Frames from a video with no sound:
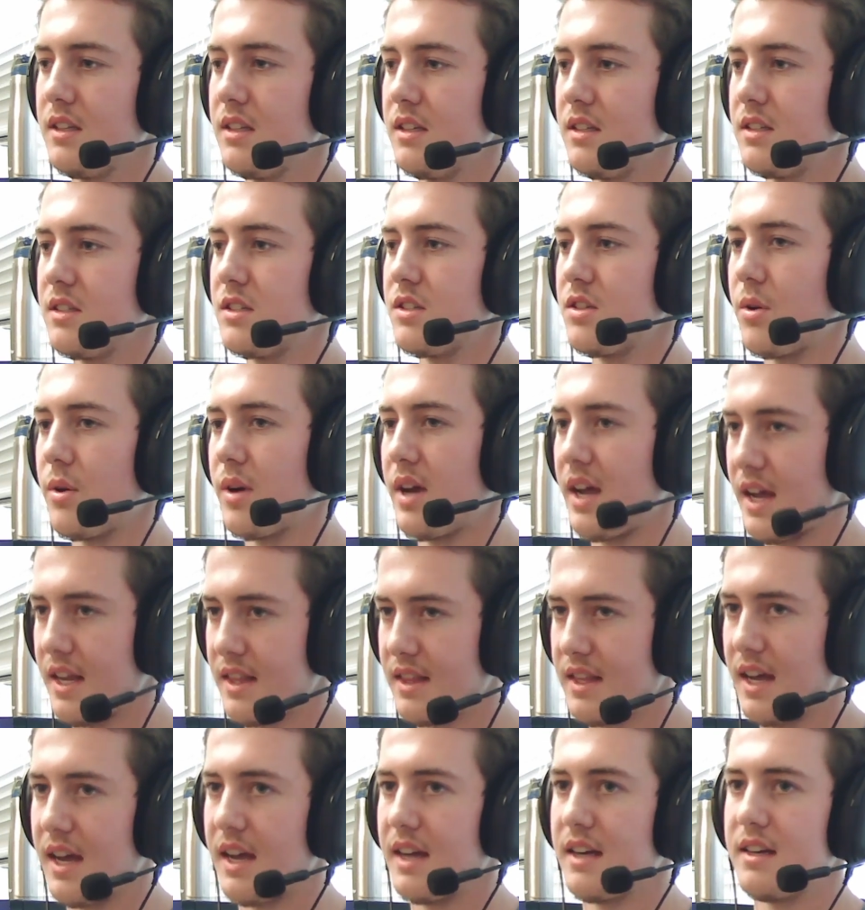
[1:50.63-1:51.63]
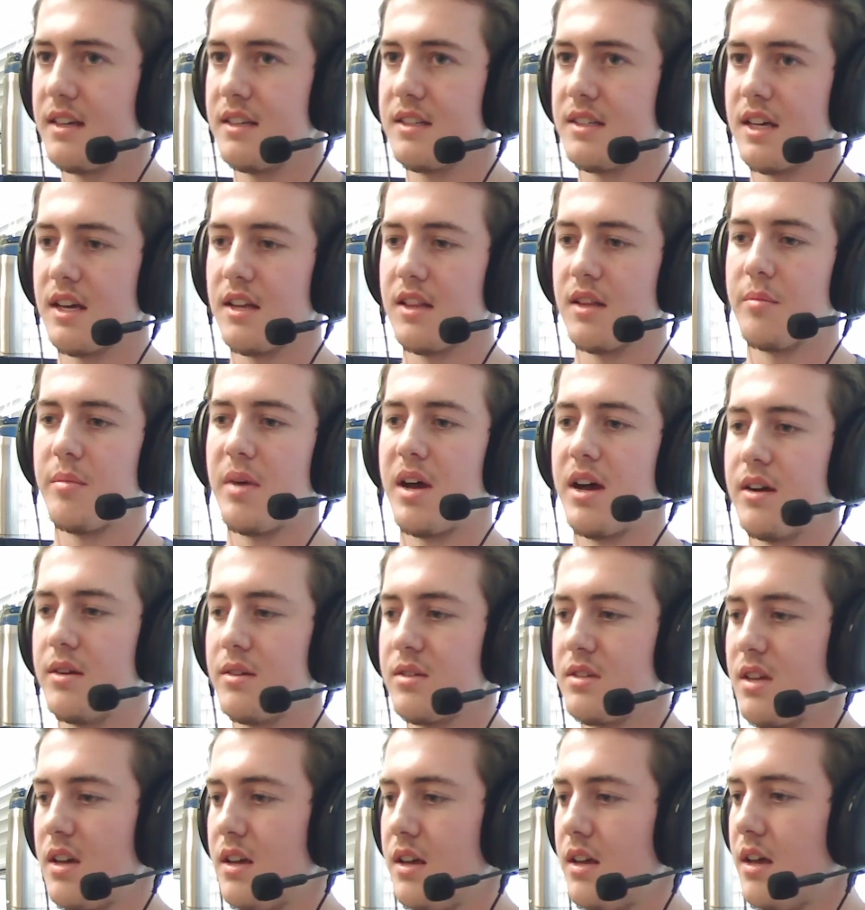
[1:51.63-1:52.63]
so I had that until
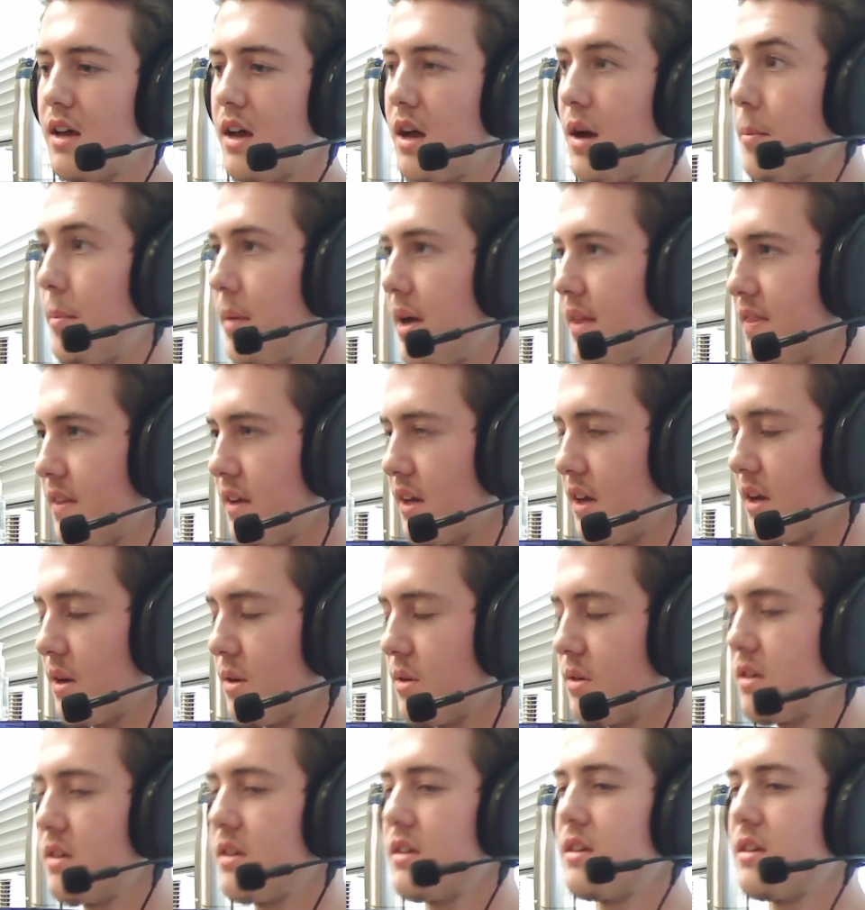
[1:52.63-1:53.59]
about a month ago.